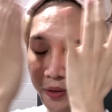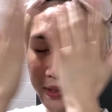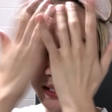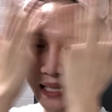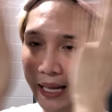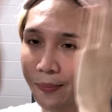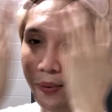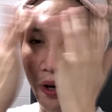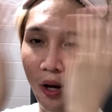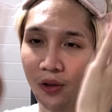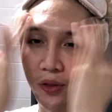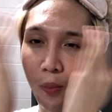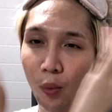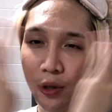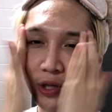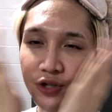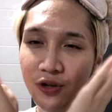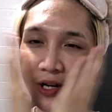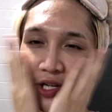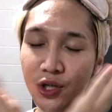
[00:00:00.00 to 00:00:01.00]
You can slap on all
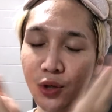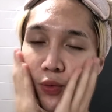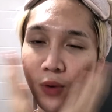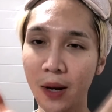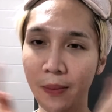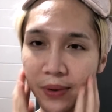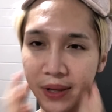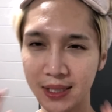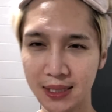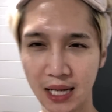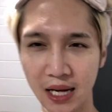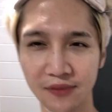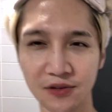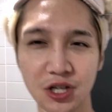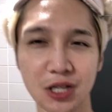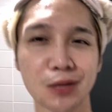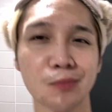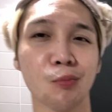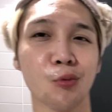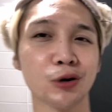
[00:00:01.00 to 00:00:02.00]
the moisturizer you want, but it's kind
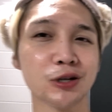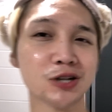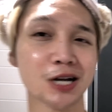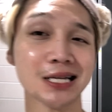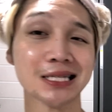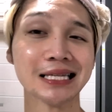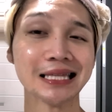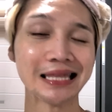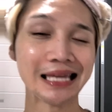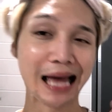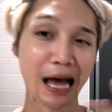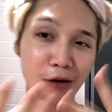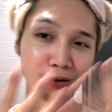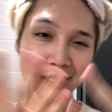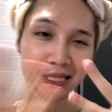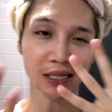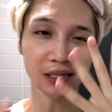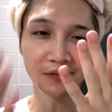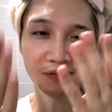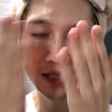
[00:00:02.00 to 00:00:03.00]
of just moisturizing the
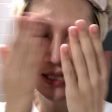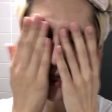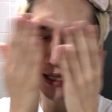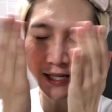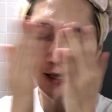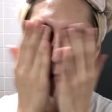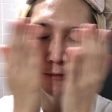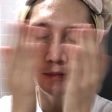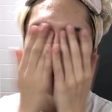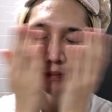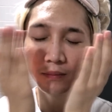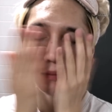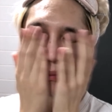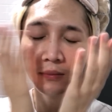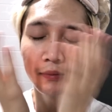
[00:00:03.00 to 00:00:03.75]
outside of the skin.